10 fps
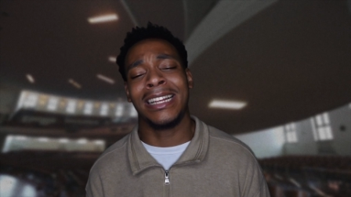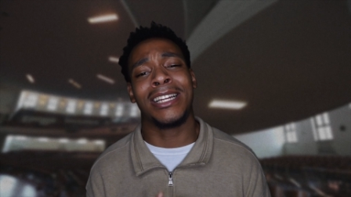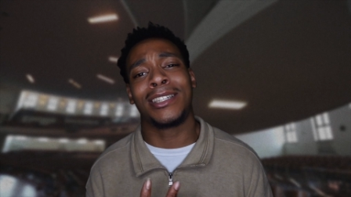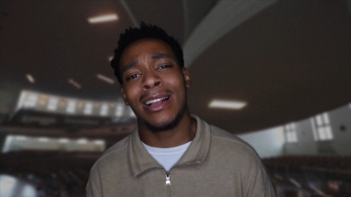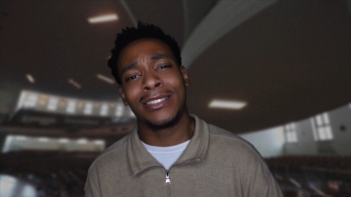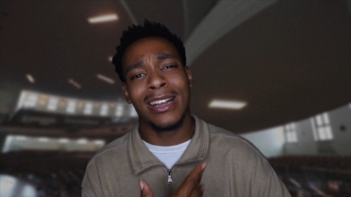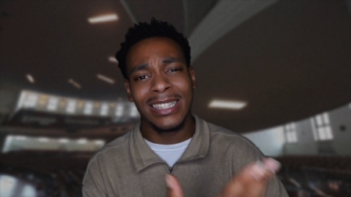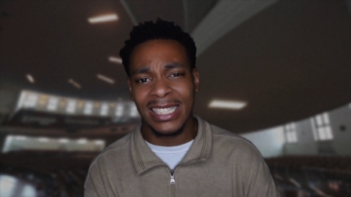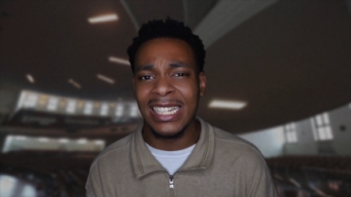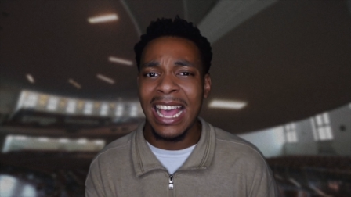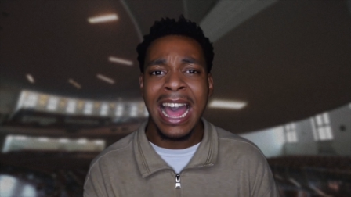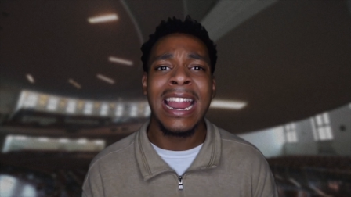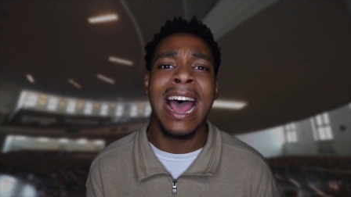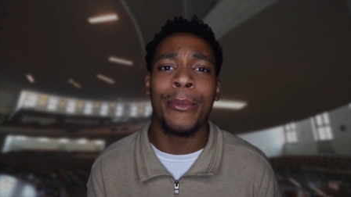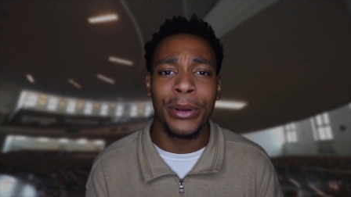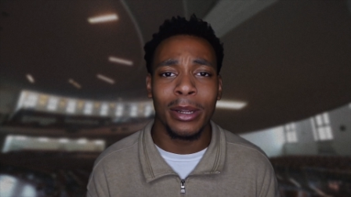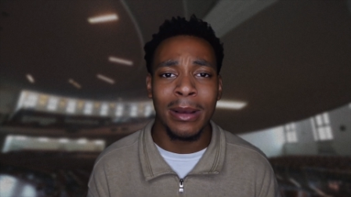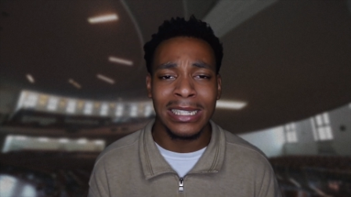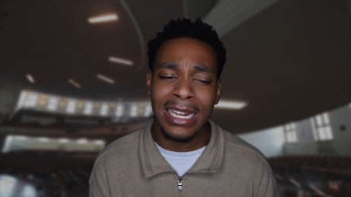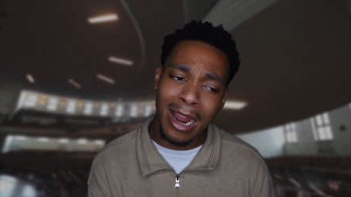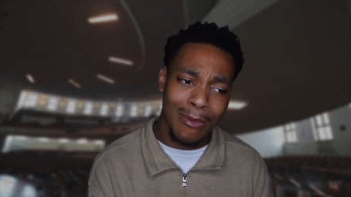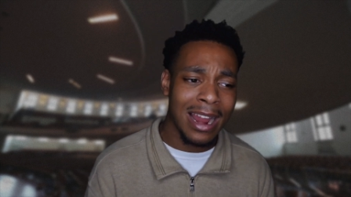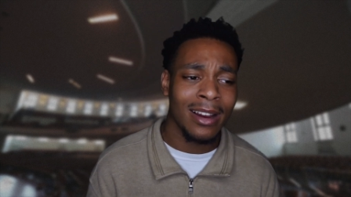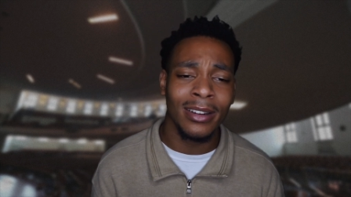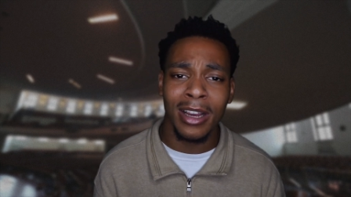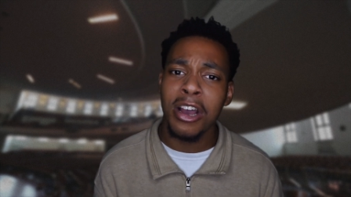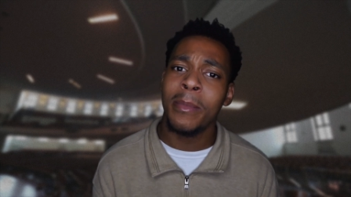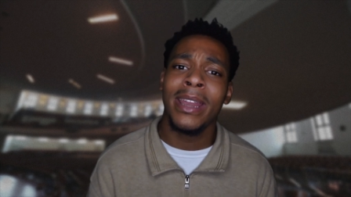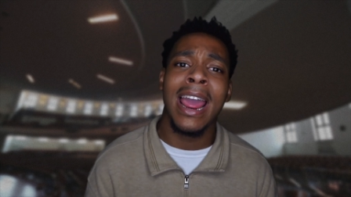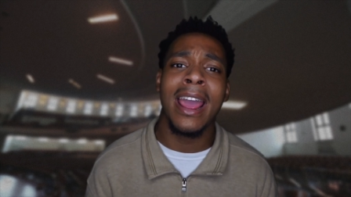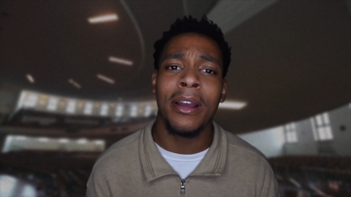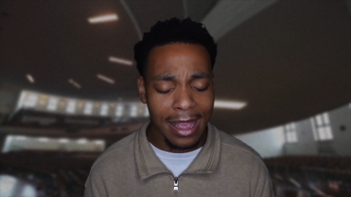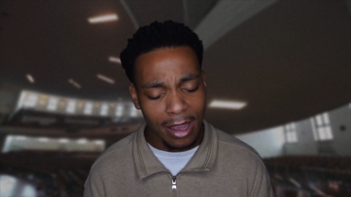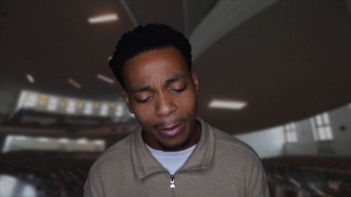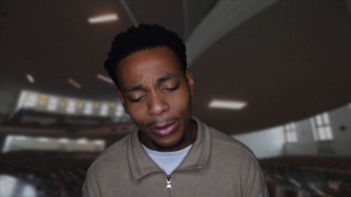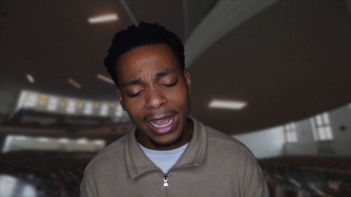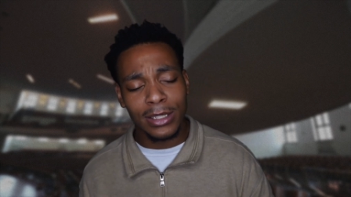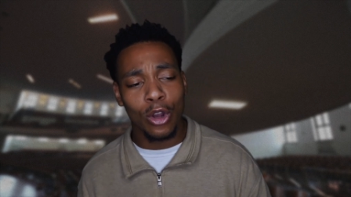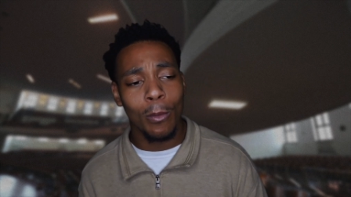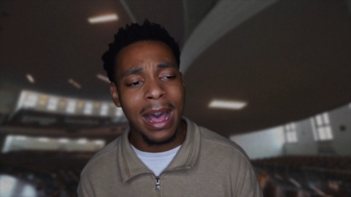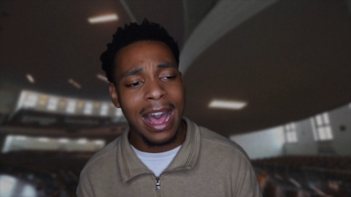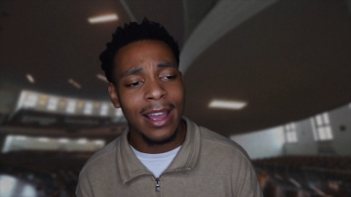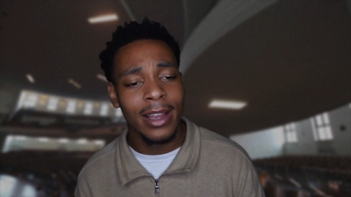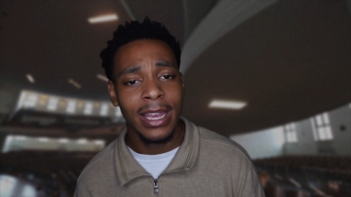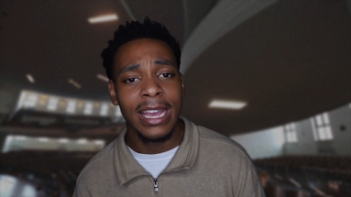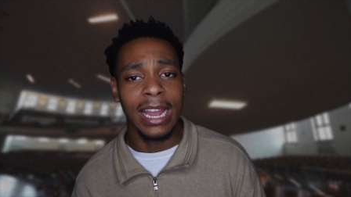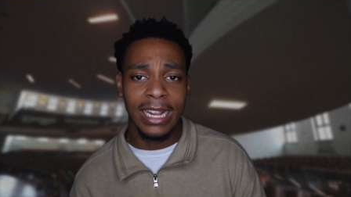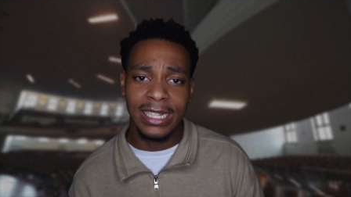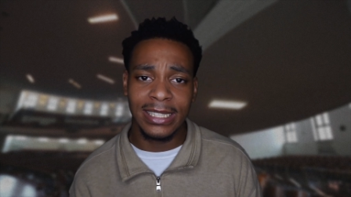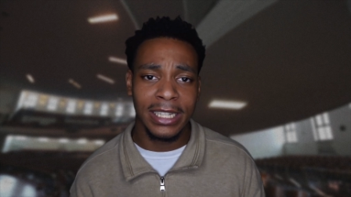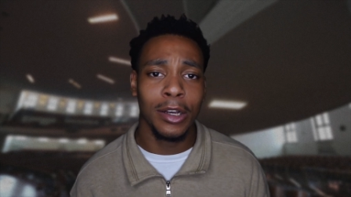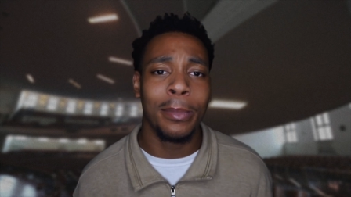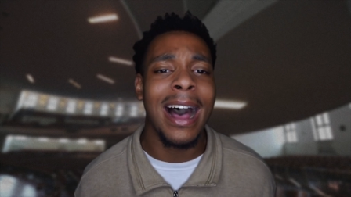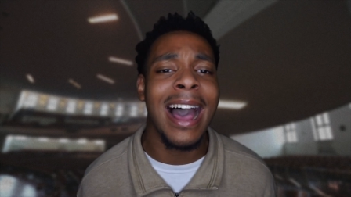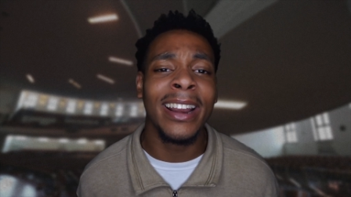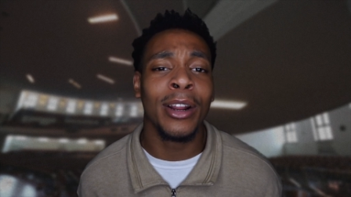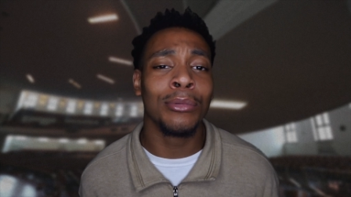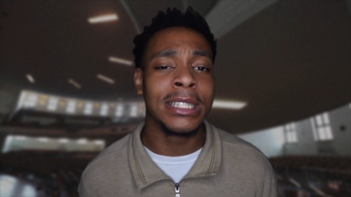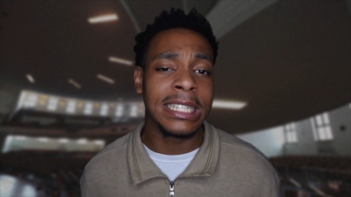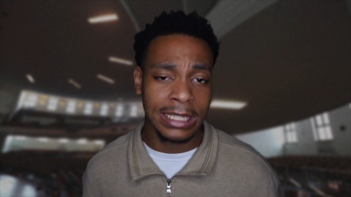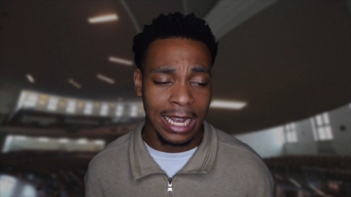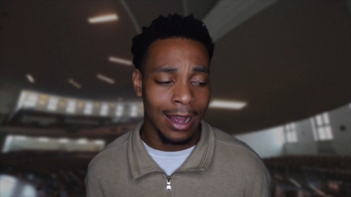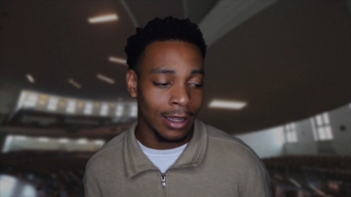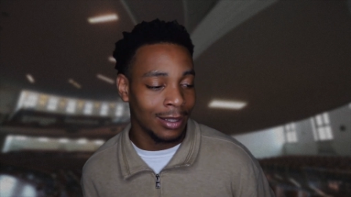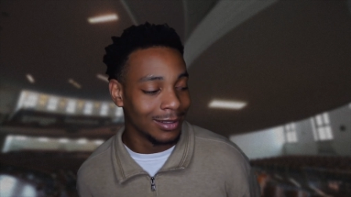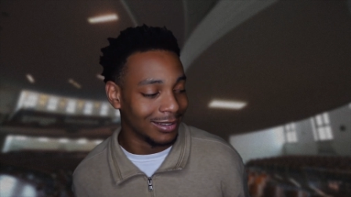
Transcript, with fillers: I, I, tried to see eye to eye with him. I said, all right, calm it down. Now, a couple days go by, and he's still potting on TikTok.